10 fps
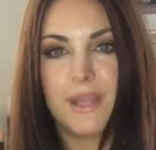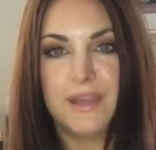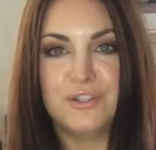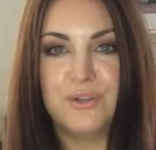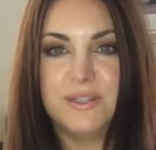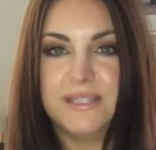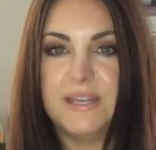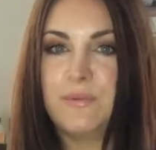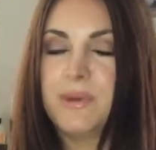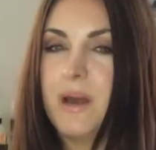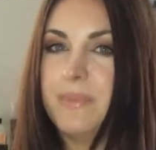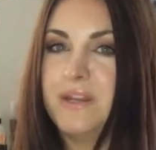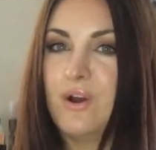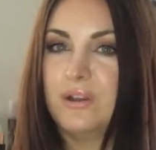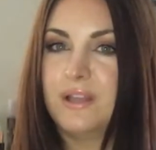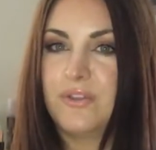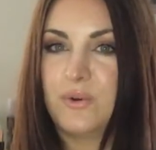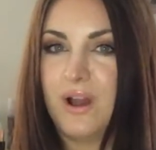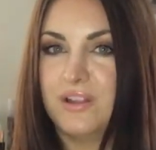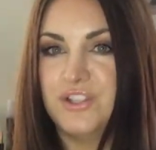as you can see, from a company called
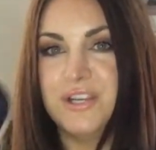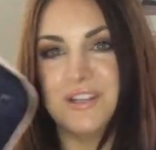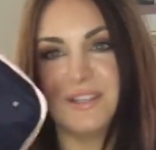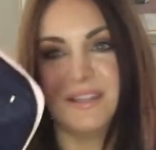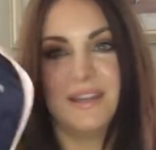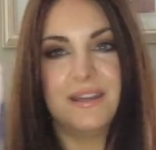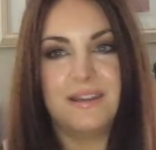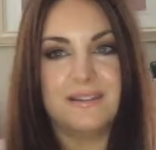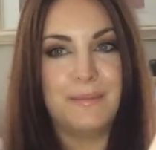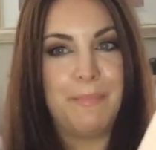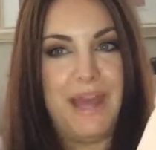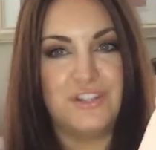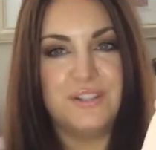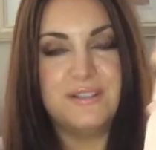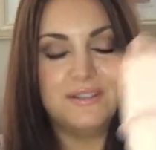Leatherology. I just like it because it matches.